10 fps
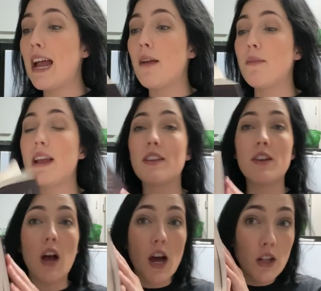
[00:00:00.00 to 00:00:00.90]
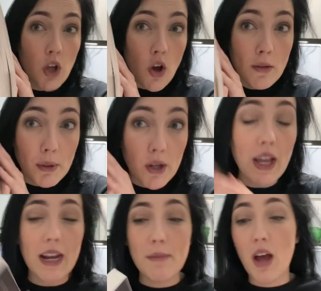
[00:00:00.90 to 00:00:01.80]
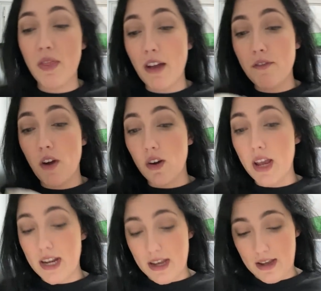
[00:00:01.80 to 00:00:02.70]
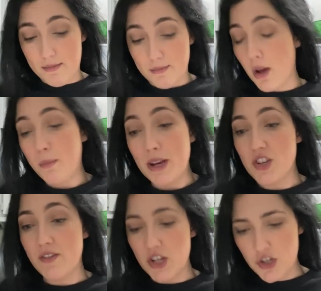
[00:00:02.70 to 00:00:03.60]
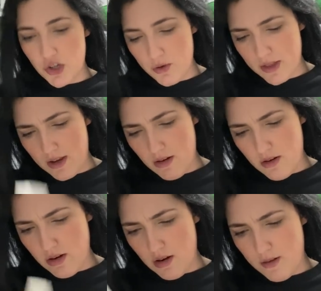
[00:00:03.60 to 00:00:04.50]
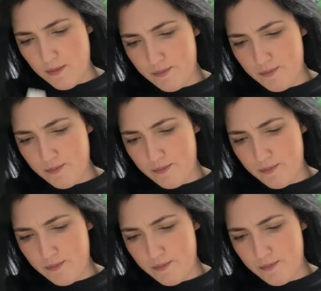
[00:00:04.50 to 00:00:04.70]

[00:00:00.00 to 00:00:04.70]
It's not a long book and I'm not that far in. I'm on page 72 and there are